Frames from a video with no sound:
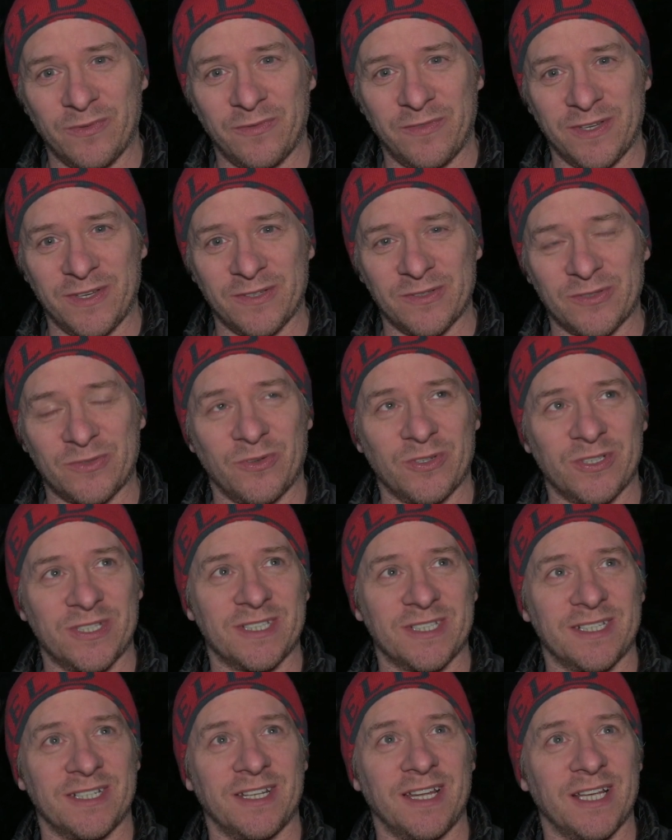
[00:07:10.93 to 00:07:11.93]
Fingers
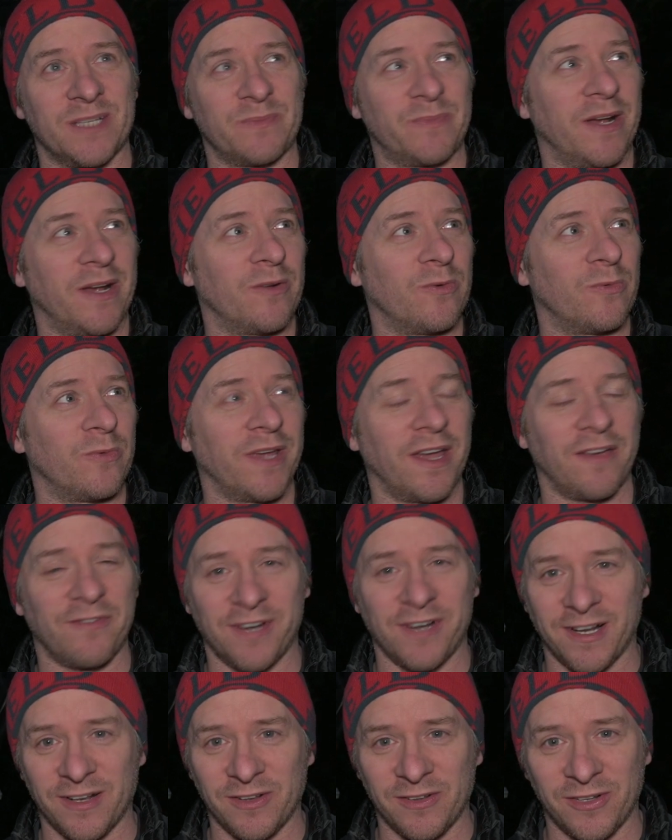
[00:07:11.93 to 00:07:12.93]
crossed it's the last panel. We
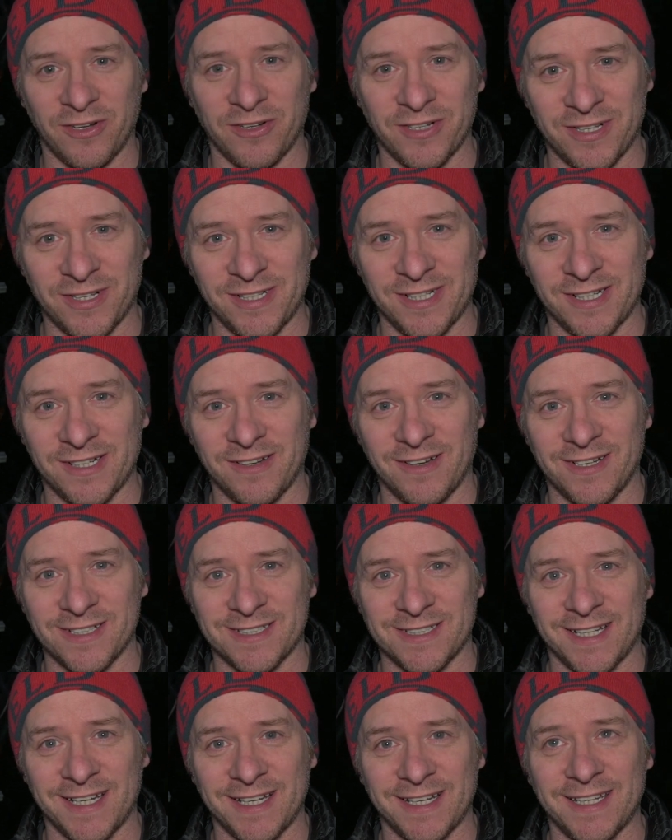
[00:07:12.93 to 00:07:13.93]
haven't had a lot of clear
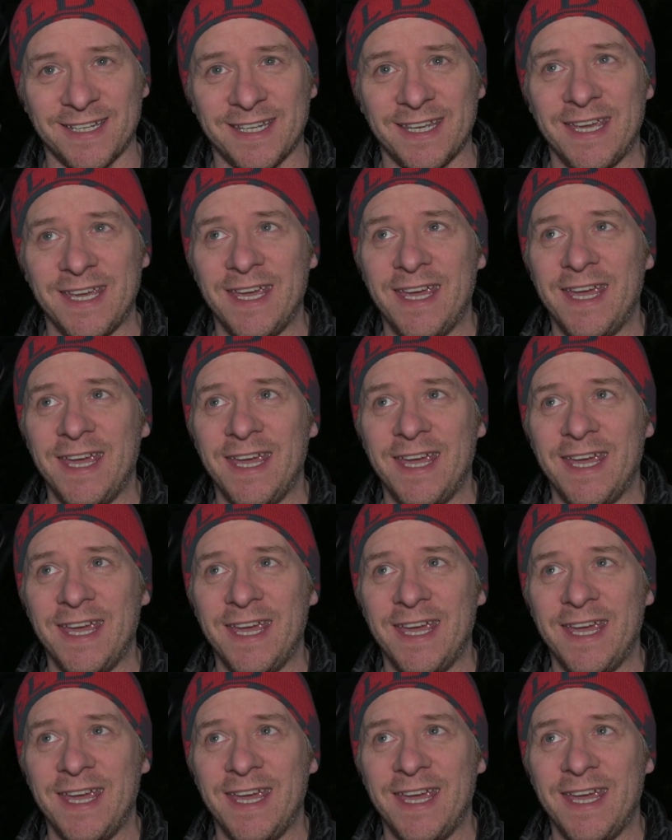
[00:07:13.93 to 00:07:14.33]
nights lately,